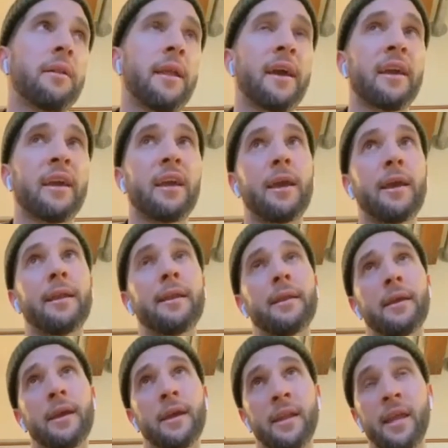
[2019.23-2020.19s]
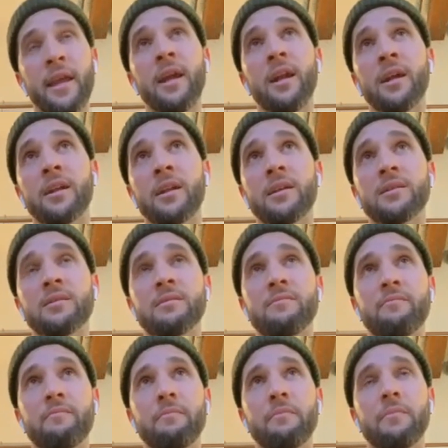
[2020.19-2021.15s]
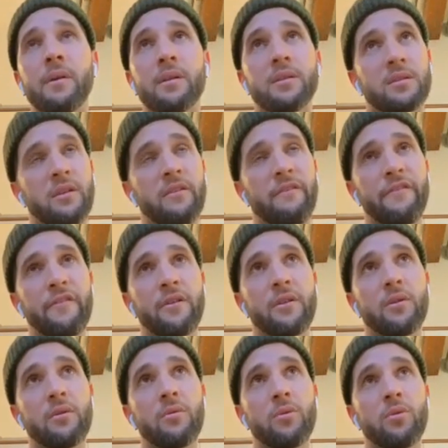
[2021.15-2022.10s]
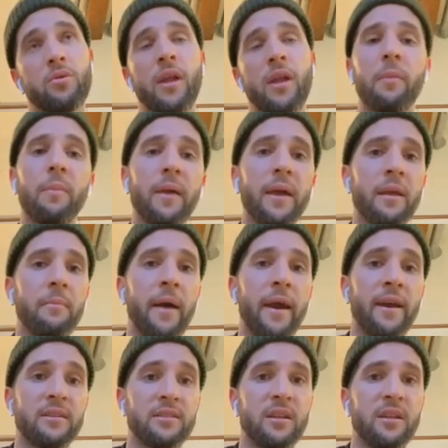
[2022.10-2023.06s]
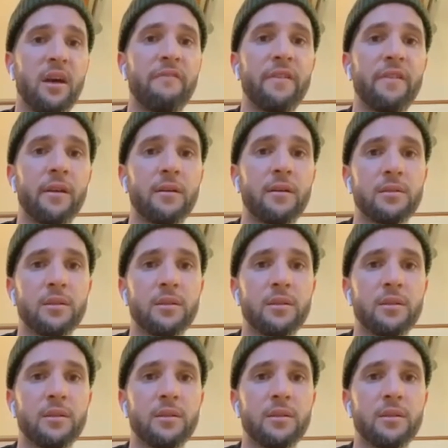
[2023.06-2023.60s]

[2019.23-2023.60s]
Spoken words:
Like in England, it's different to like playing back in South Africa.